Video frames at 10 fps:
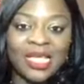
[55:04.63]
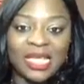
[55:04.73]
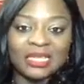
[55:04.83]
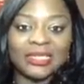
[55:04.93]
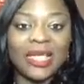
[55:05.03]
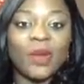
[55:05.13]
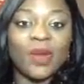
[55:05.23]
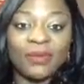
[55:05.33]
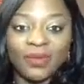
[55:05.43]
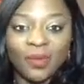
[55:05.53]
and saying
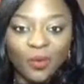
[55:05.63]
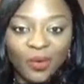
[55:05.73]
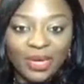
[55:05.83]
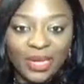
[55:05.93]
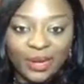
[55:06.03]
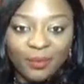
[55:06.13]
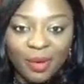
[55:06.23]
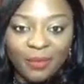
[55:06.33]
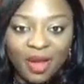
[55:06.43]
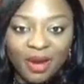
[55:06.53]
whatever the Lord laid
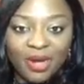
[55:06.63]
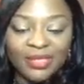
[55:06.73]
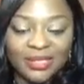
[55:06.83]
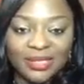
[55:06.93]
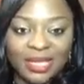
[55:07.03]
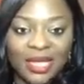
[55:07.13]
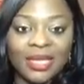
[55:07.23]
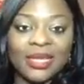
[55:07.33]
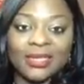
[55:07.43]
upon my heart to say.